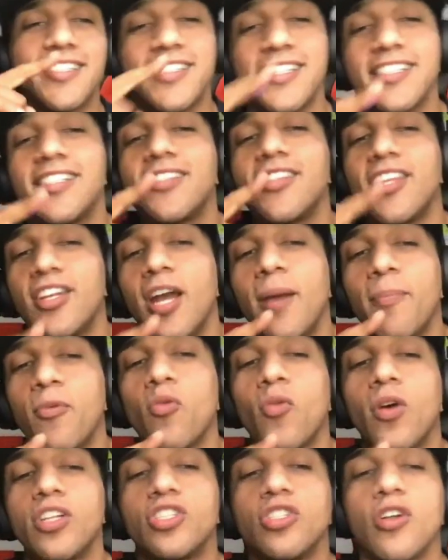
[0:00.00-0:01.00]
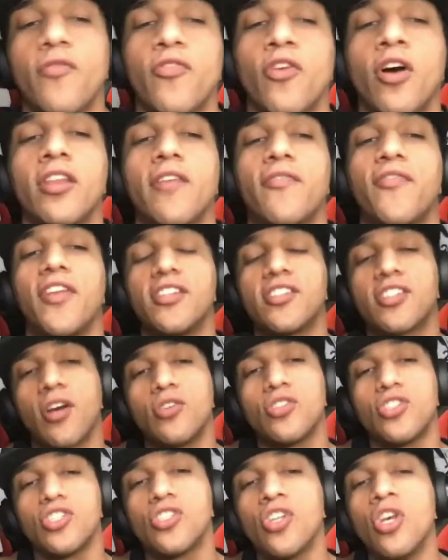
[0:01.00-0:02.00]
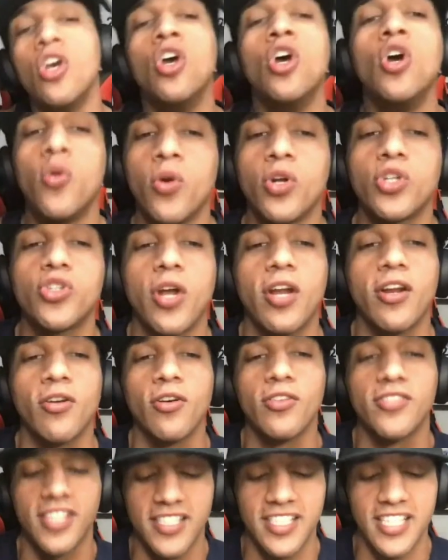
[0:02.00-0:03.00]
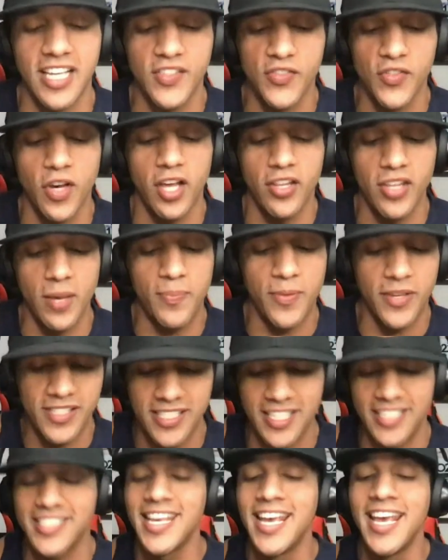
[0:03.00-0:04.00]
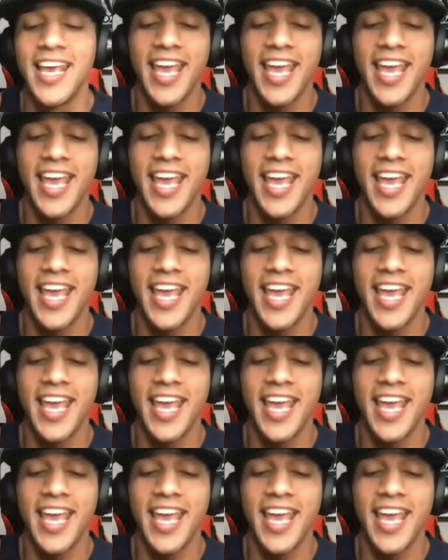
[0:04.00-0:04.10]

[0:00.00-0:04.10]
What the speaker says: This is the #1 show for online fitness coaches who are trying to grow a successful online business.